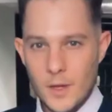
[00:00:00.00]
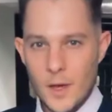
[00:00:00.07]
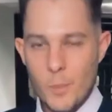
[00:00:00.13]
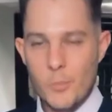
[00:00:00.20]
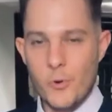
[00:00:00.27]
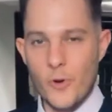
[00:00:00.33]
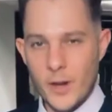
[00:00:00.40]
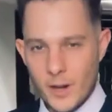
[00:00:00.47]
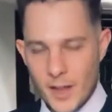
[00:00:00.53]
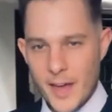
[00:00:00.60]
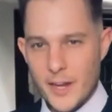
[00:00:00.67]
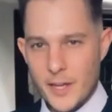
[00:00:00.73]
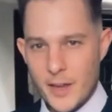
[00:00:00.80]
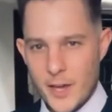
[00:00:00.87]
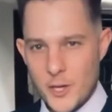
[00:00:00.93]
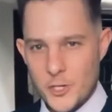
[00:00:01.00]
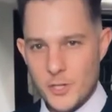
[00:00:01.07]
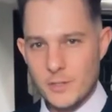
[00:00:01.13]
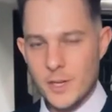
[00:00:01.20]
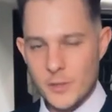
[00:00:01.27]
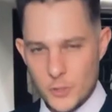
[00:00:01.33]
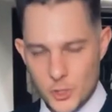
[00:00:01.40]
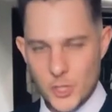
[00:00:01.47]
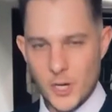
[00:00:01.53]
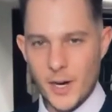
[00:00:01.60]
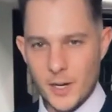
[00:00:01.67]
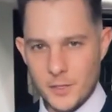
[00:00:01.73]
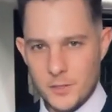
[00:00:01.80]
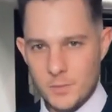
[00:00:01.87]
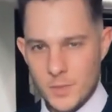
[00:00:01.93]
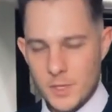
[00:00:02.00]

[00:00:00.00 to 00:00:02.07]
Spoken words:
Parental alienation and the child.